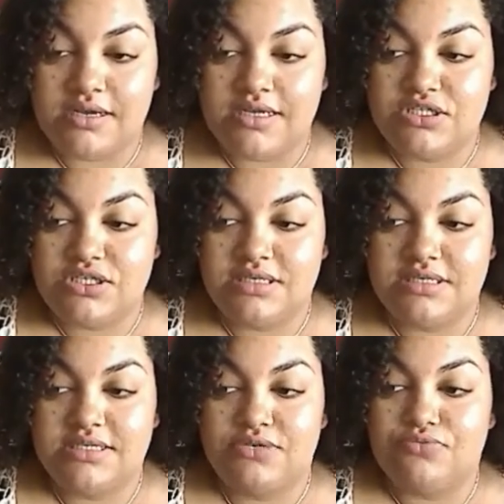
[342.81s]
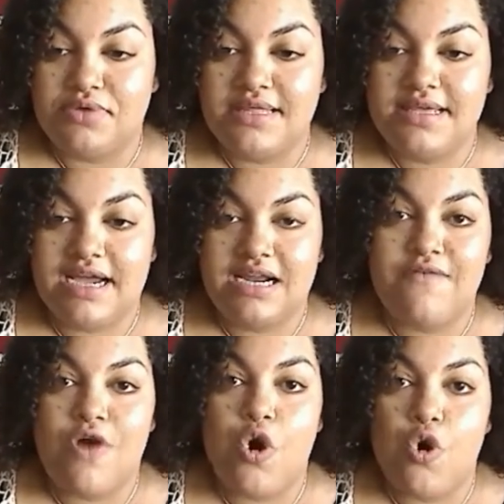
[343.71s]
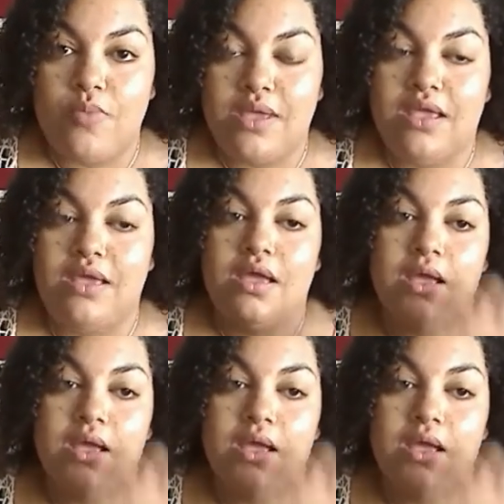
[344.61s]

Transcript: It's a really kind of homey